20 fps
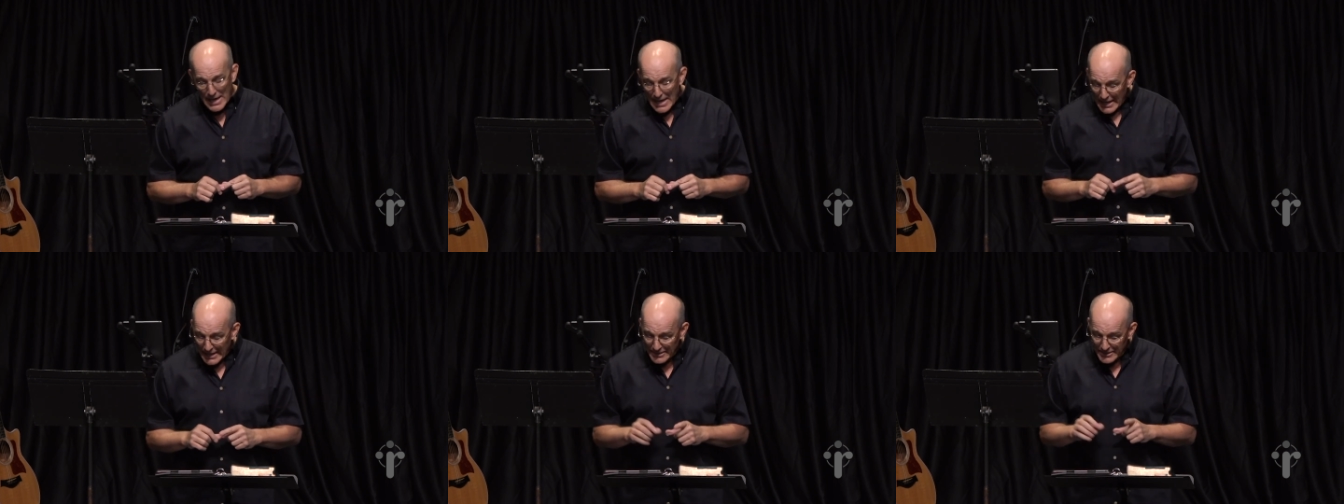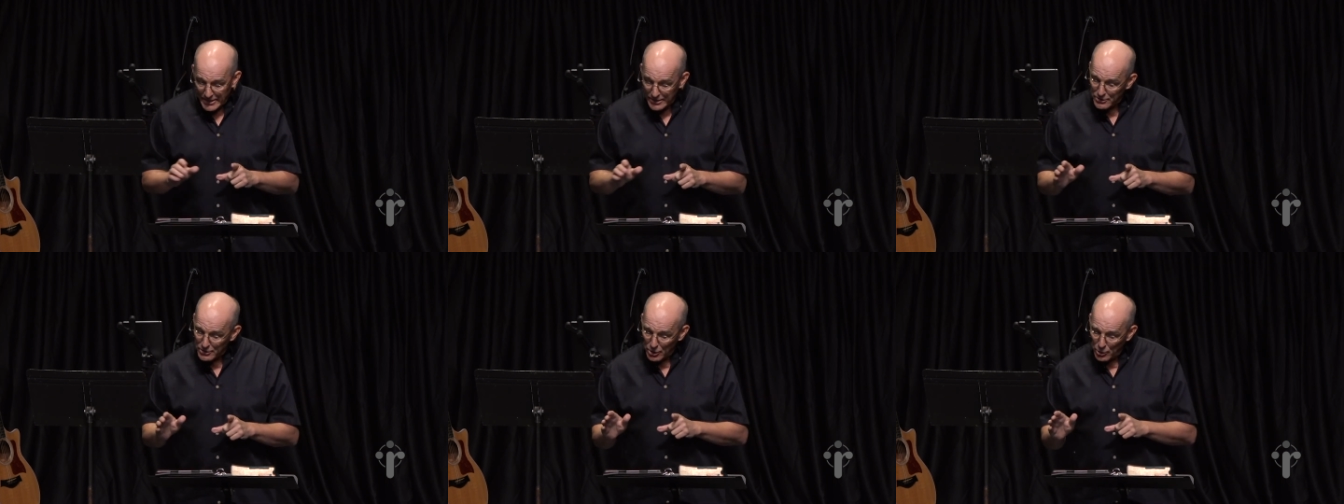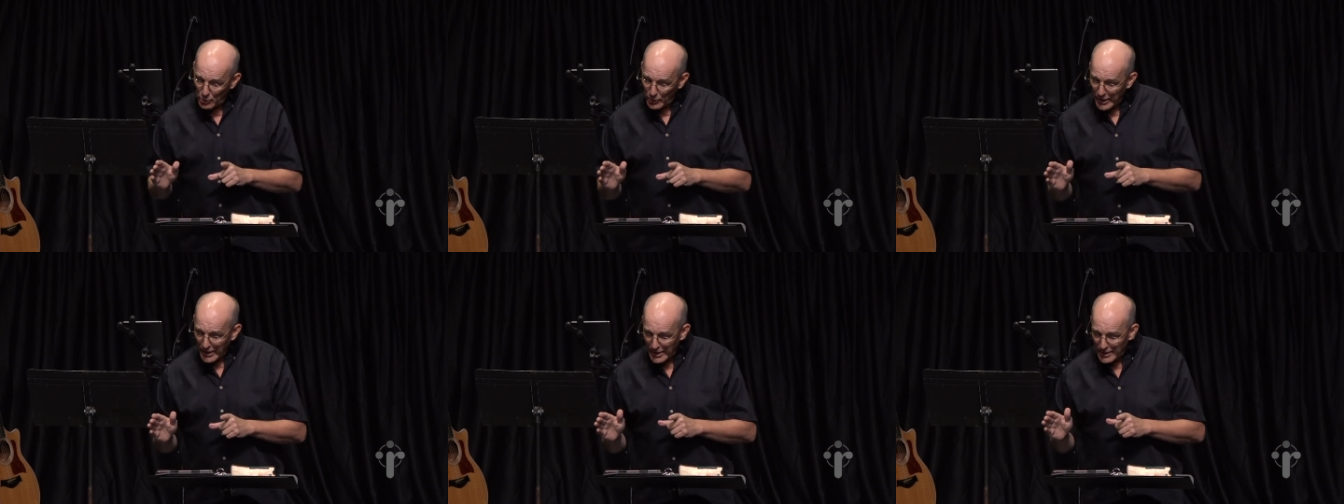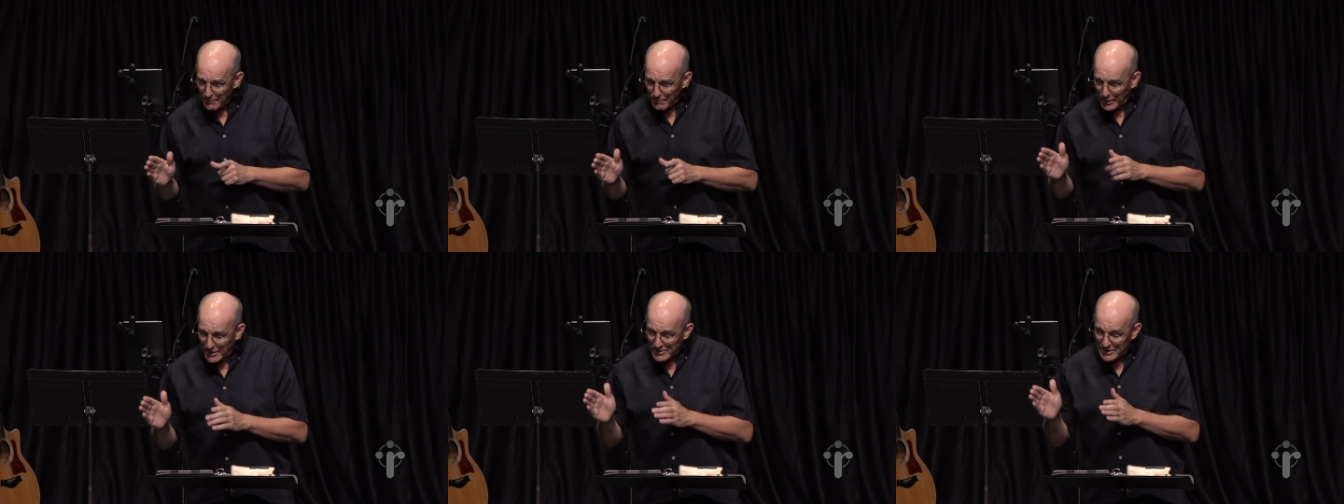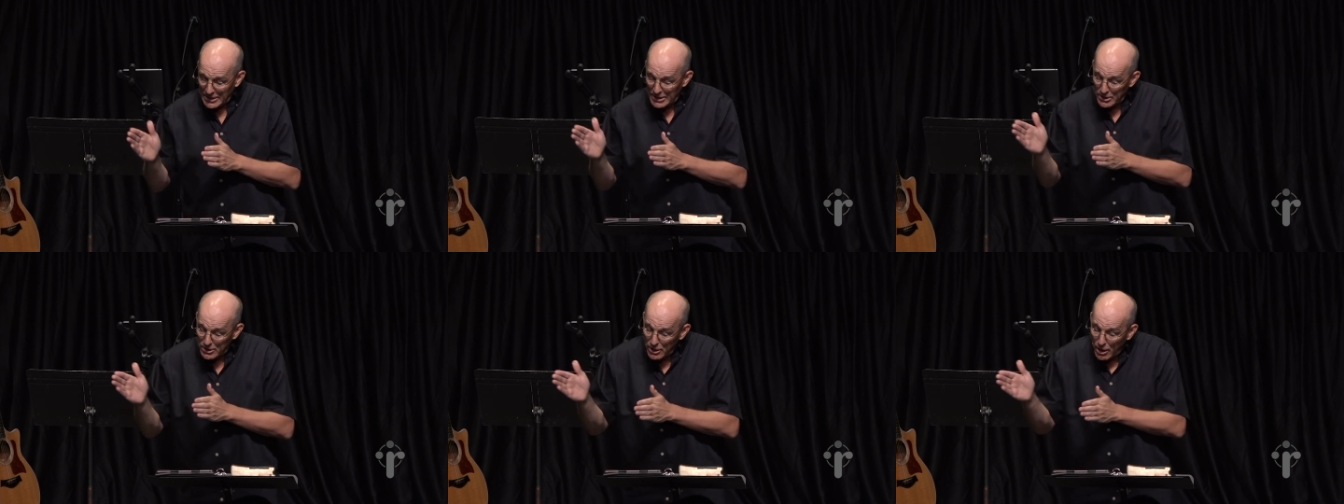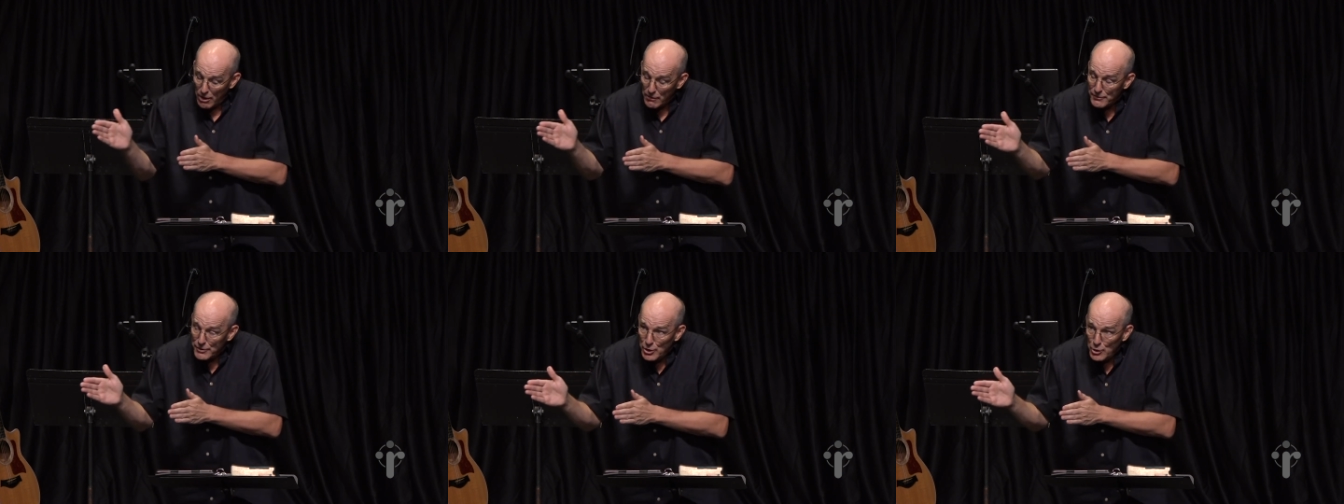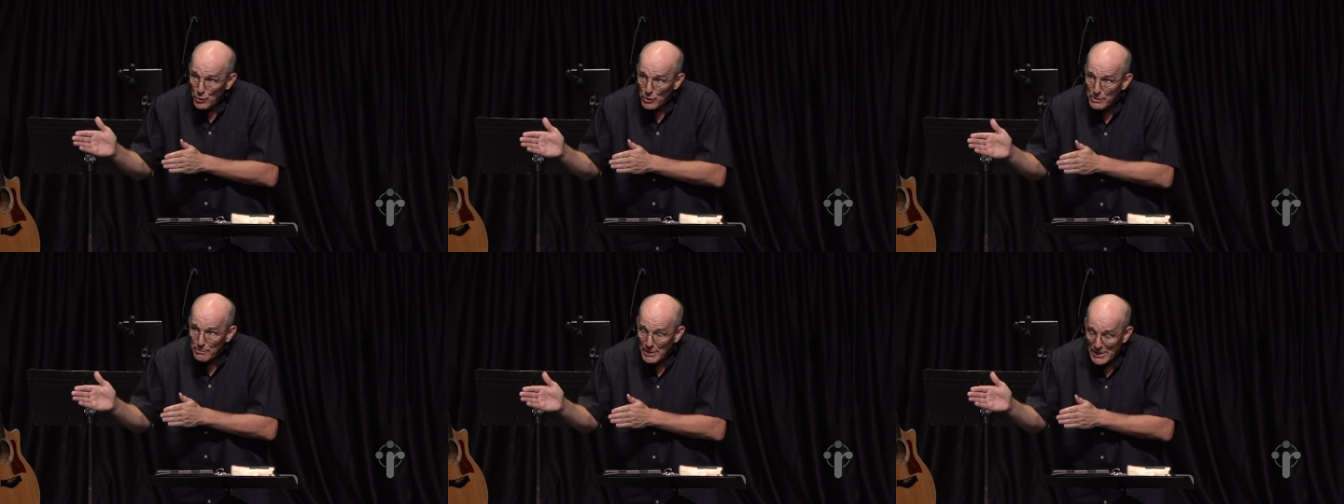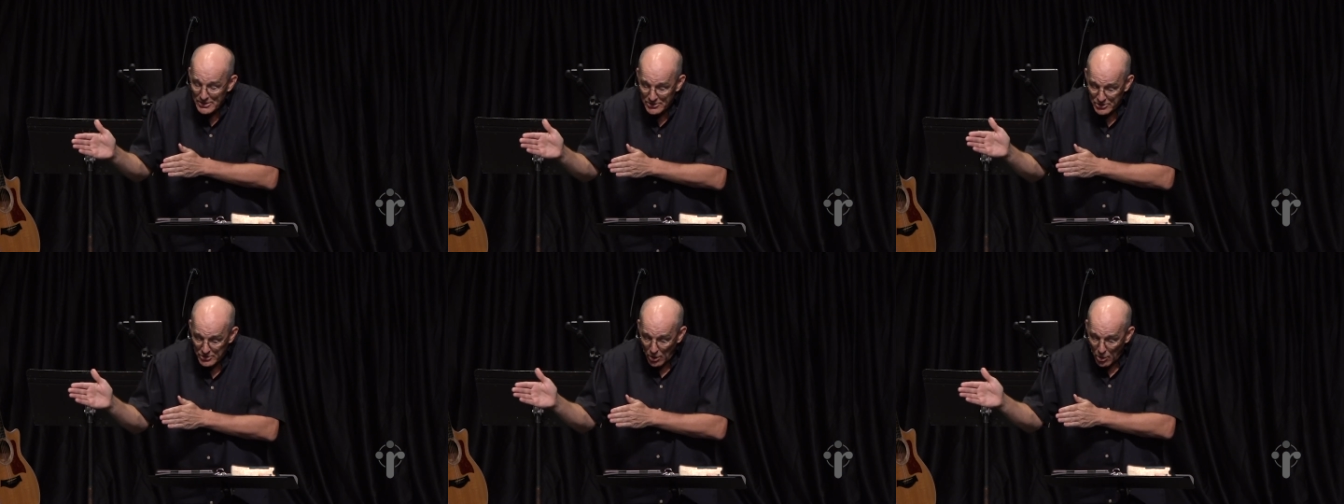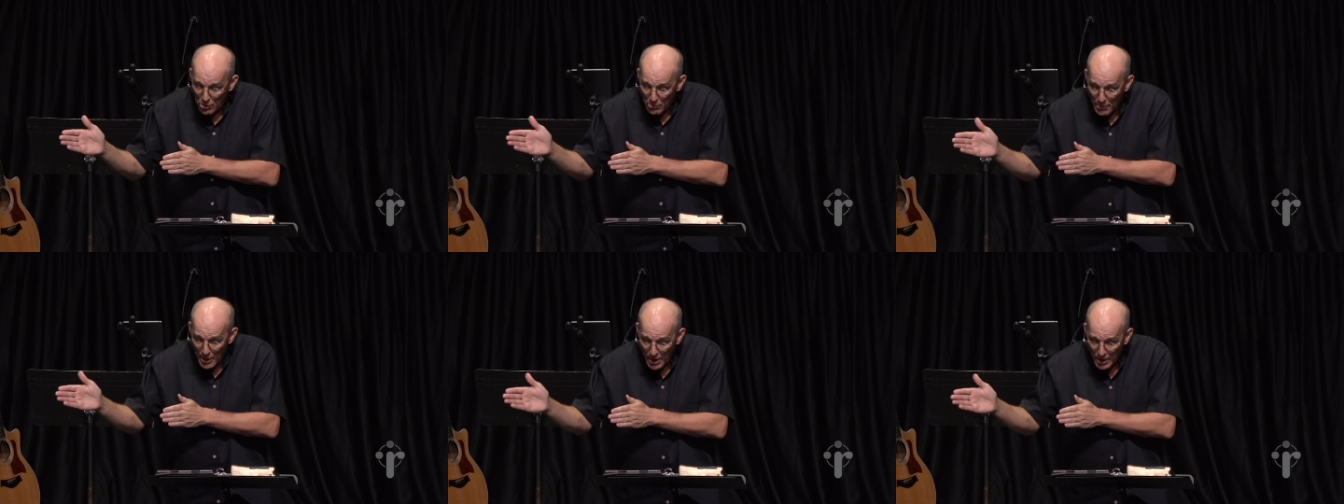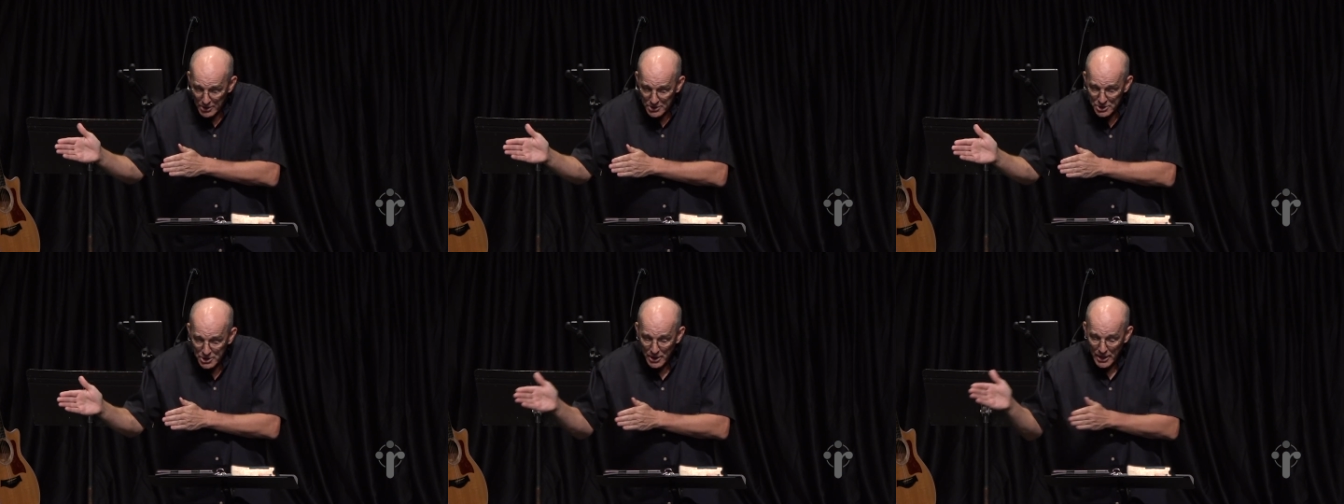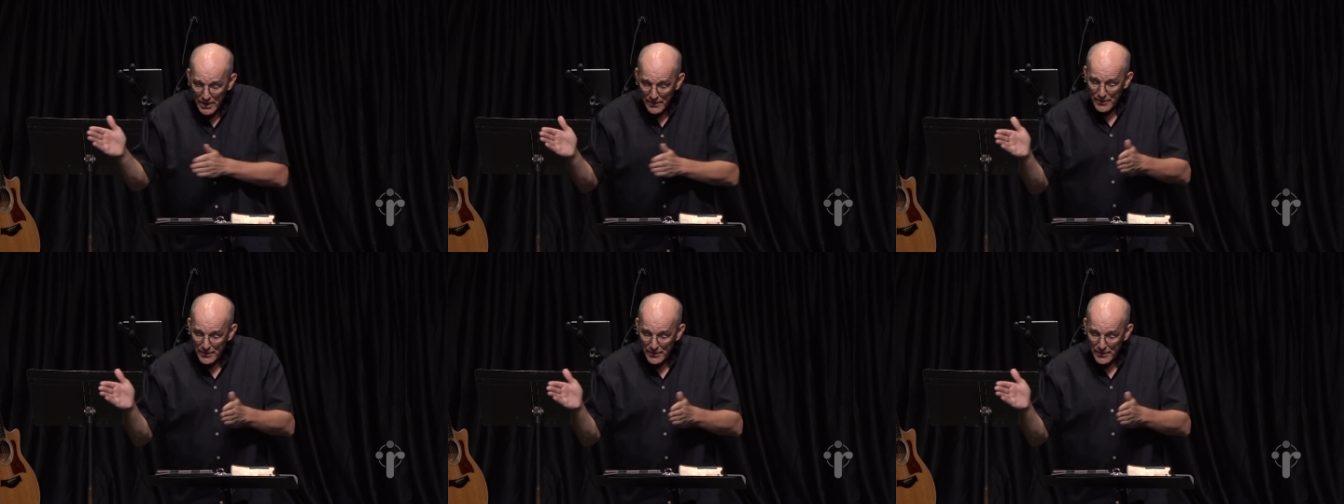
He didn't create it because he loved you and me so much